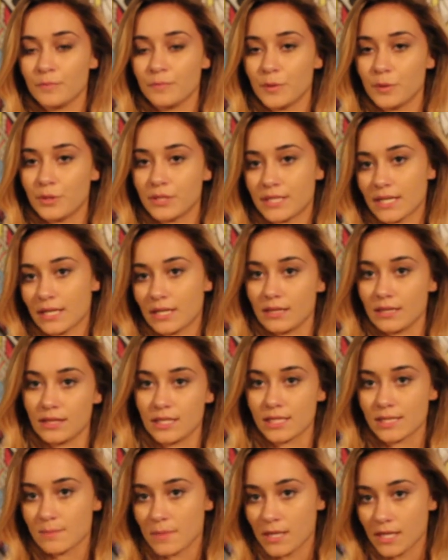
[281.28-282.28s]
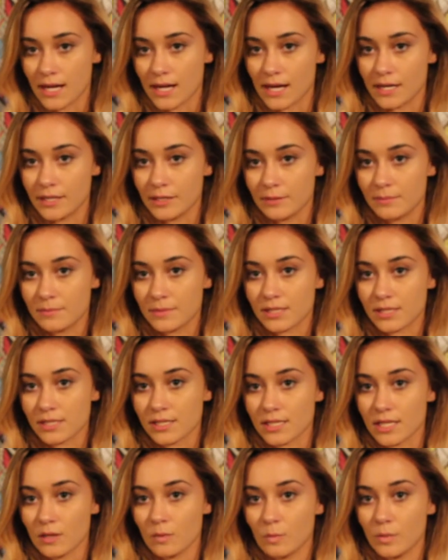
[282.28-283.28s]
you could take in this many items,
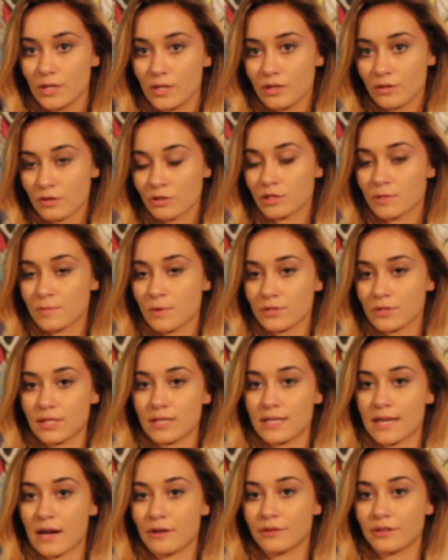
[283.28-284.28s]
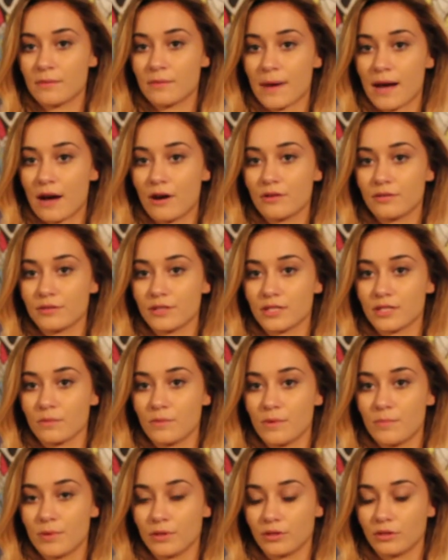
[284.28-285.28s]
because we are supposed to count them out, and so
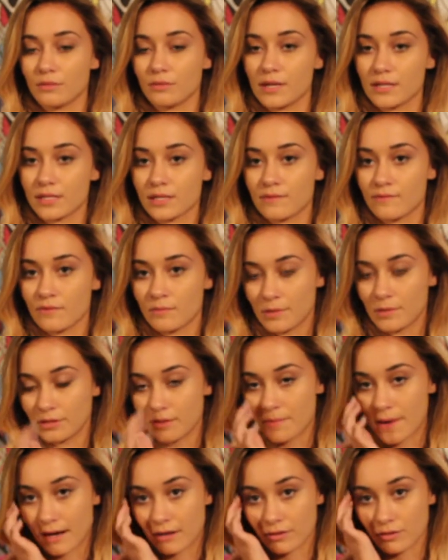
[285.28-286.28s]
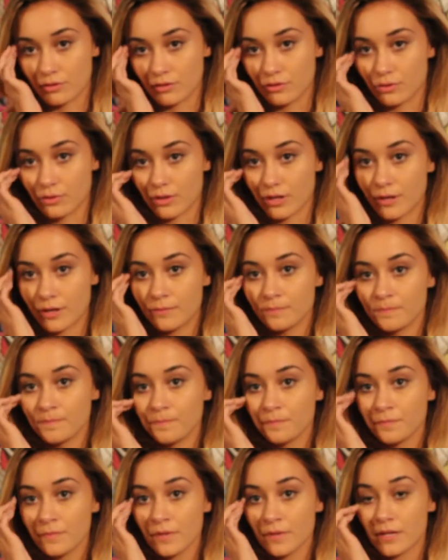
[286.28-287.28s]
we put the rest of them on the back of the door,
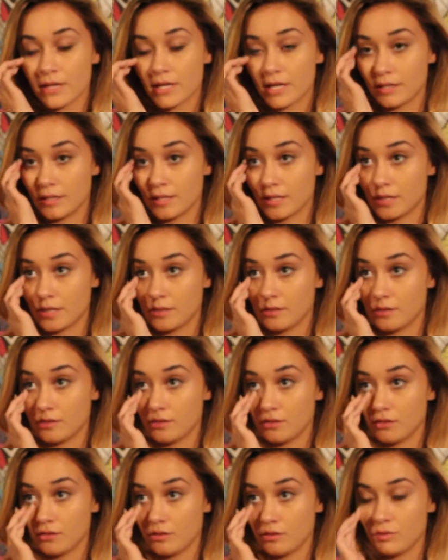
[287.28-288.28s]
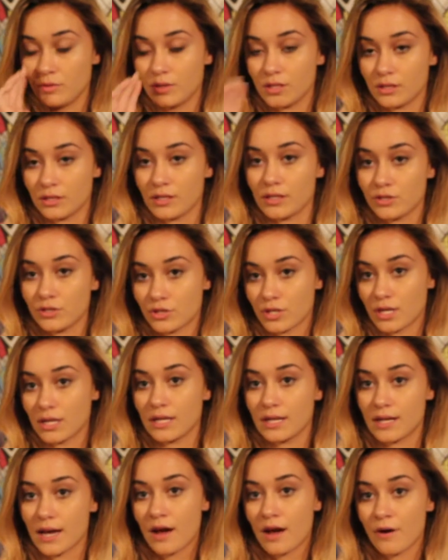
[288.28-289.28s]
and then you can trade
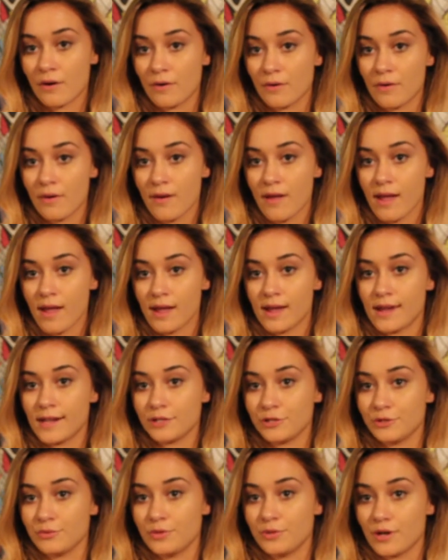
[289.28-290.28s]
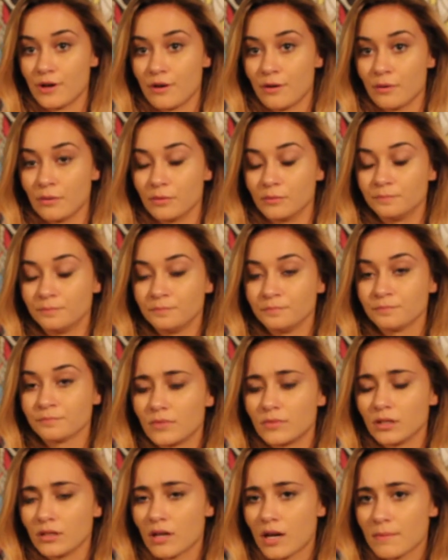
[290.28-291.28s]
it out as you go.
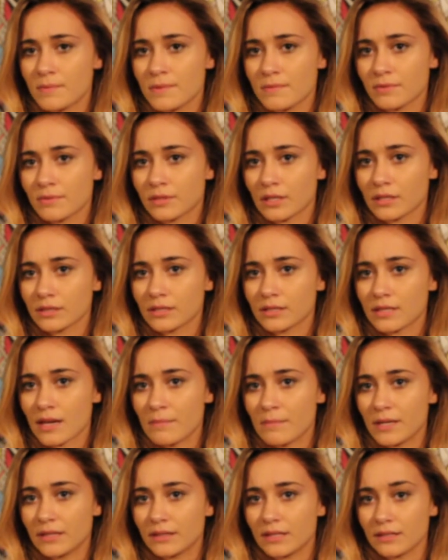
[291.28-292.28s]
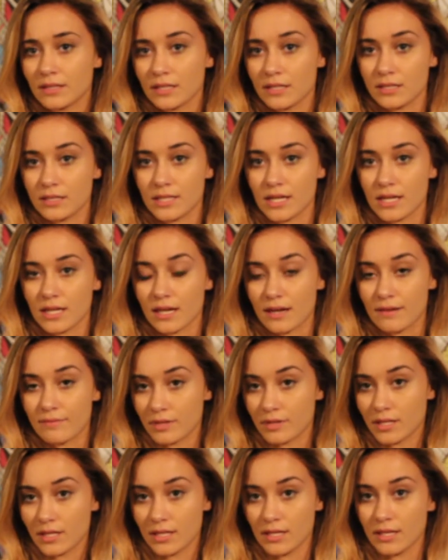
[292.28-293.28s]
A lot of people thought that meant that they can take
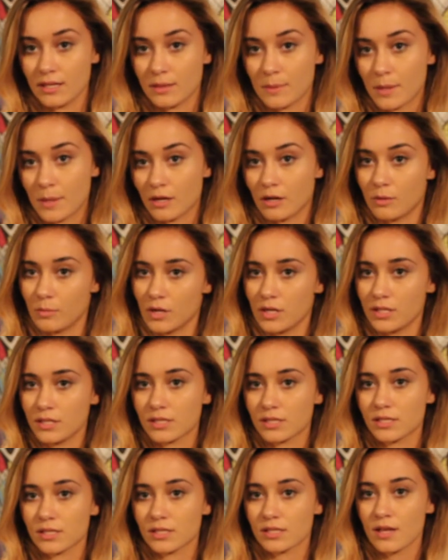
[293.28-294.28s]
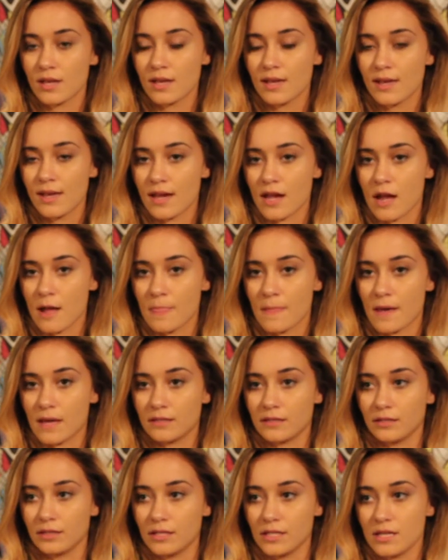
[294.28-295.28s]
everything in there at once and
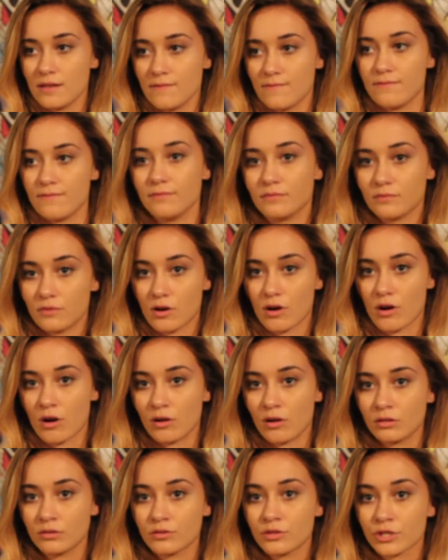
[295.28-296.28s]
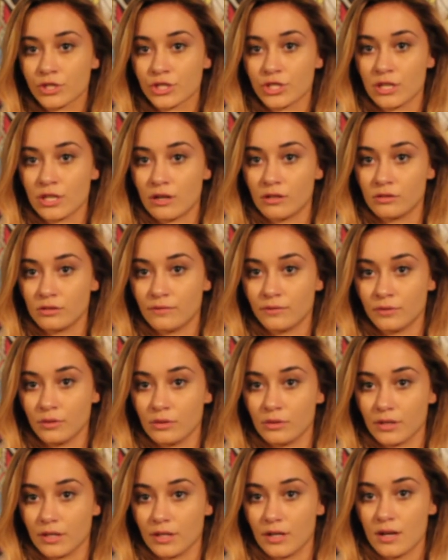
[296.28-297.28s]
then leave all of their shit on the
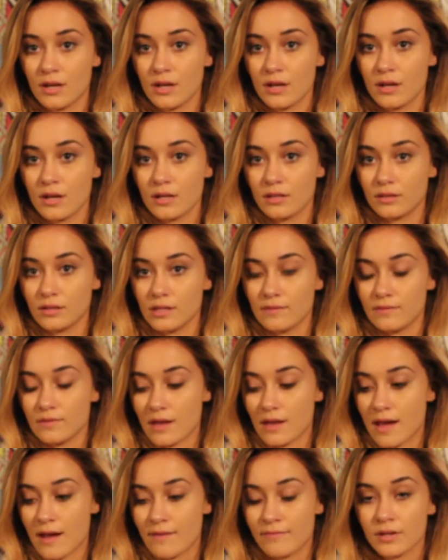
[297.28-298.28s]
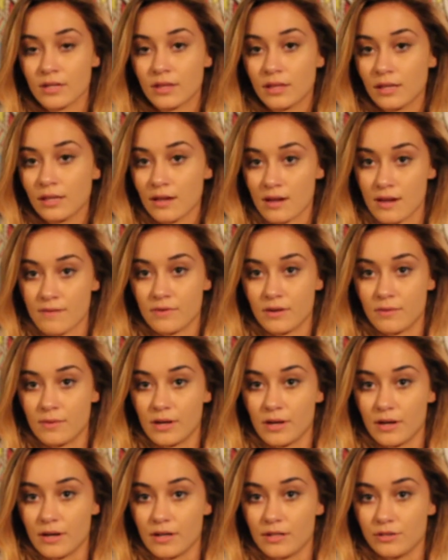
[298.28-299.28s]
floor, leave everything
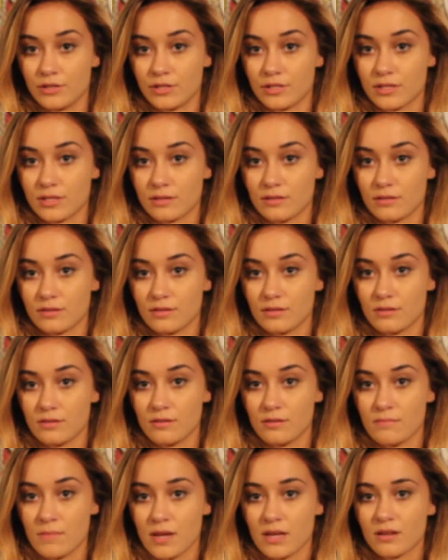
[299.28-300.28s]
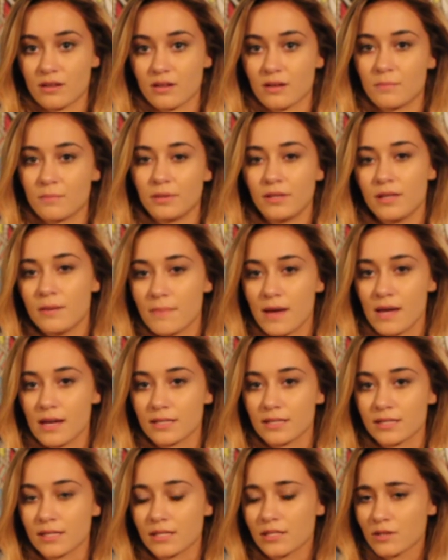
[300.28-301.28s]
everywhere, and just make a complete
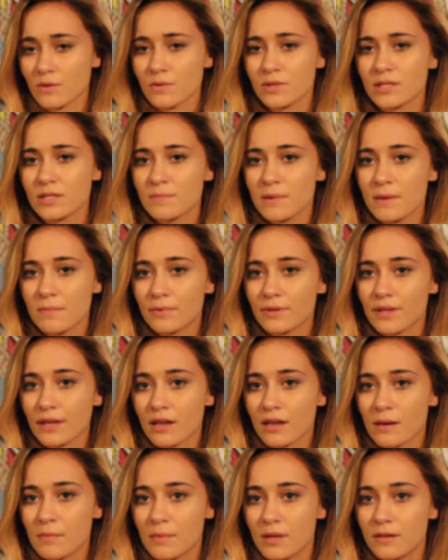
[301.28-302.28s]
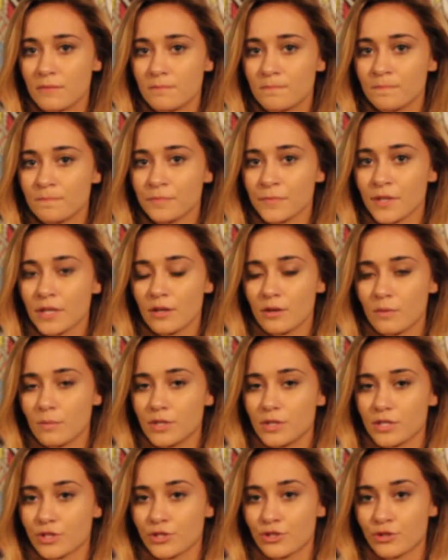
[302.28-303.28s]
mess. And it's always the people that come in
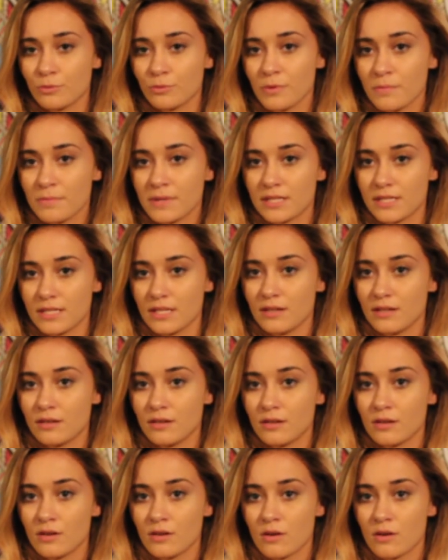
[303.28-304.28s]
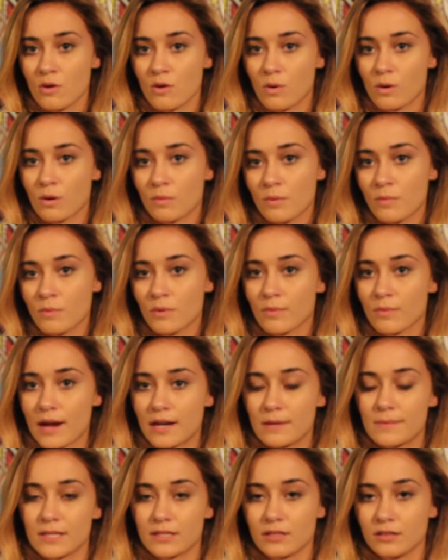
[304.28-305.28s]
when it's super busy or when we're
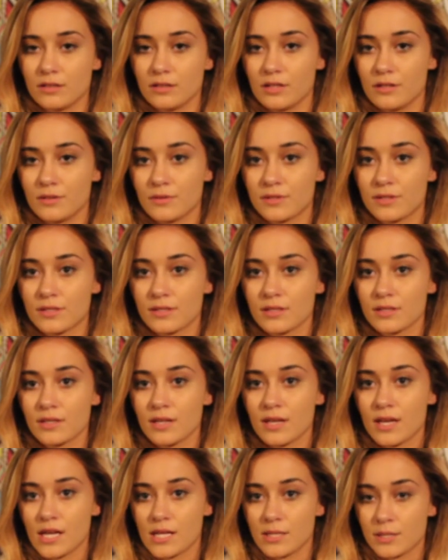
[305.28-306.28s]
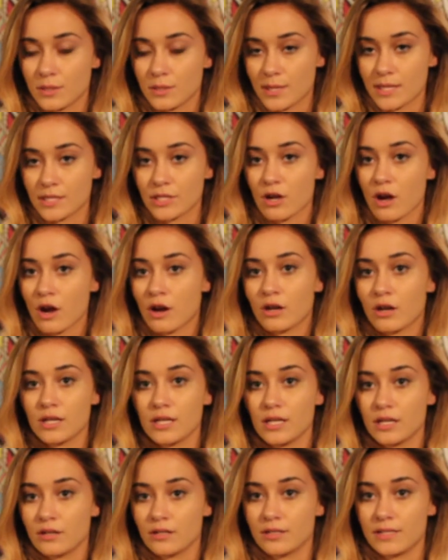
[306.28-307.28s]
right about to close. And so that's
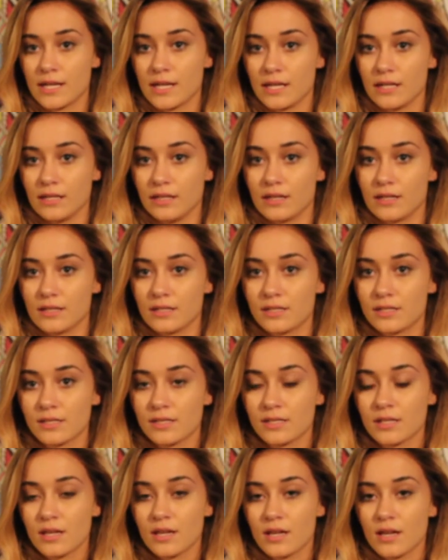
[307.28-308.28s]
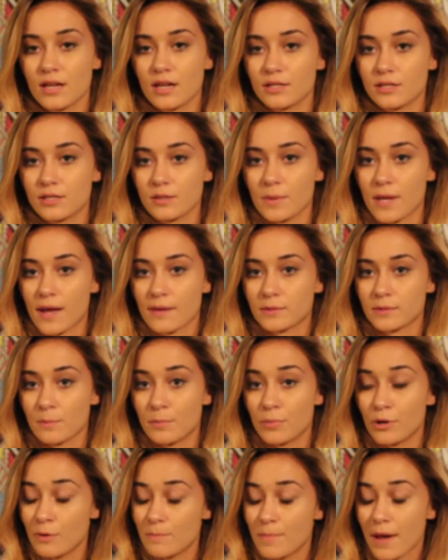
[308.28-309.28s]
already irritating us. And so we have to
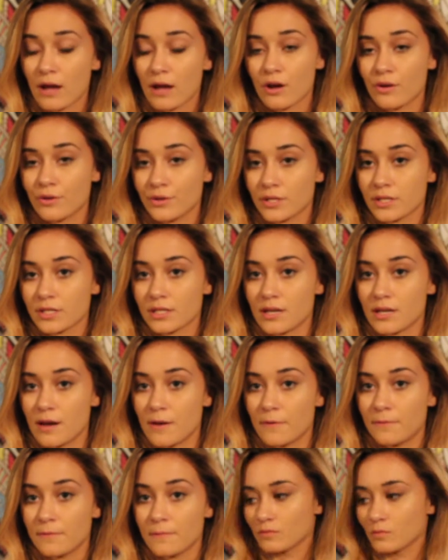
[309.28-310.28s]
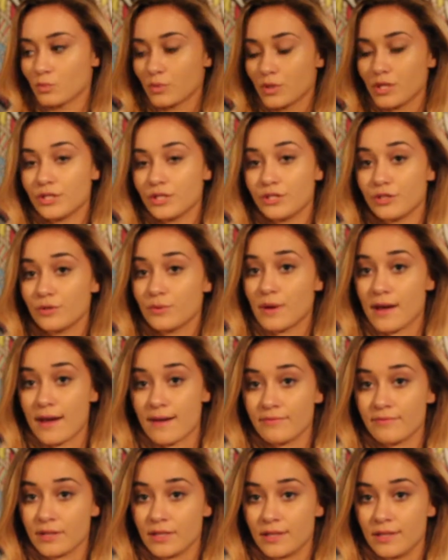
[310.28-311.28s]
put back all your stuff, redo
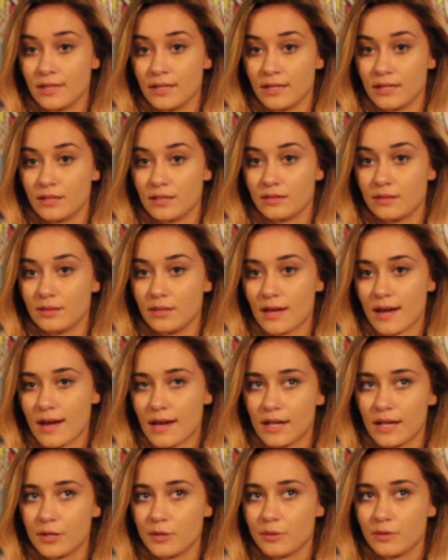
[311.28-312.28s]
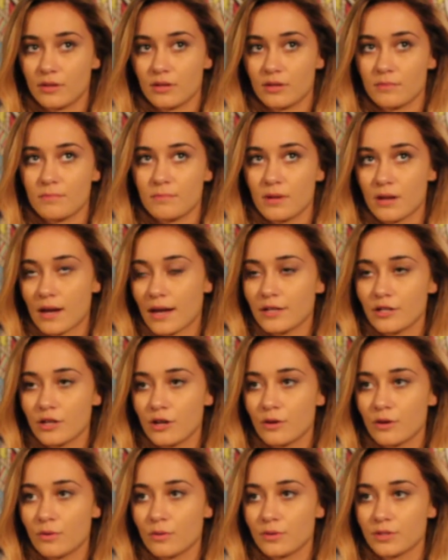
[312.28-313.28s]
everything. And yeah, I
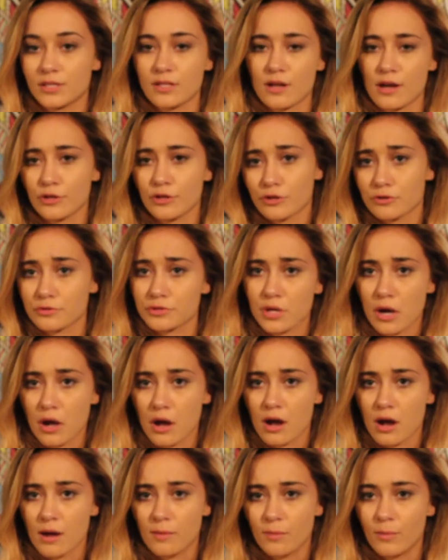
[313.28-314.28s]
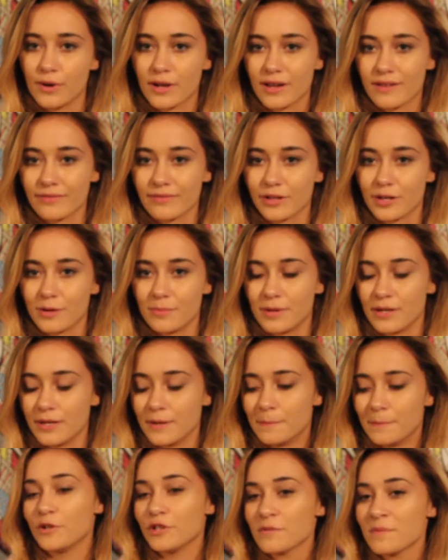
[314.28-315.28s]
know it's not your job, whatever,
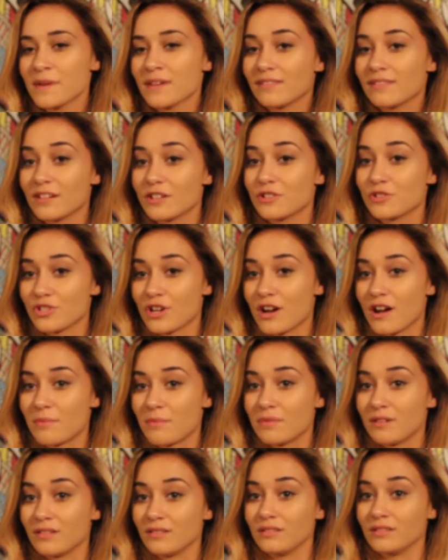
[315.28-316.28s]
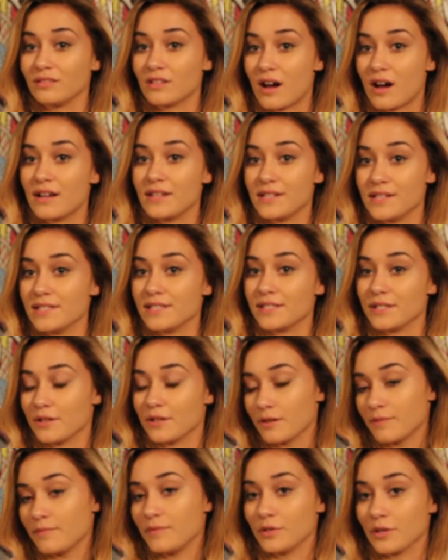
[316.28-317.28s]
but we can make their job a lot
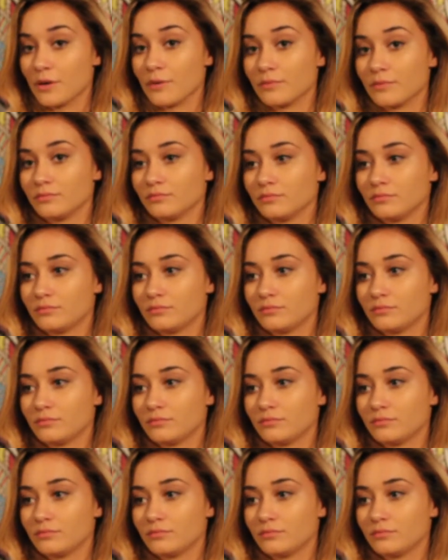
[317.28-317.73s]
easier if you don't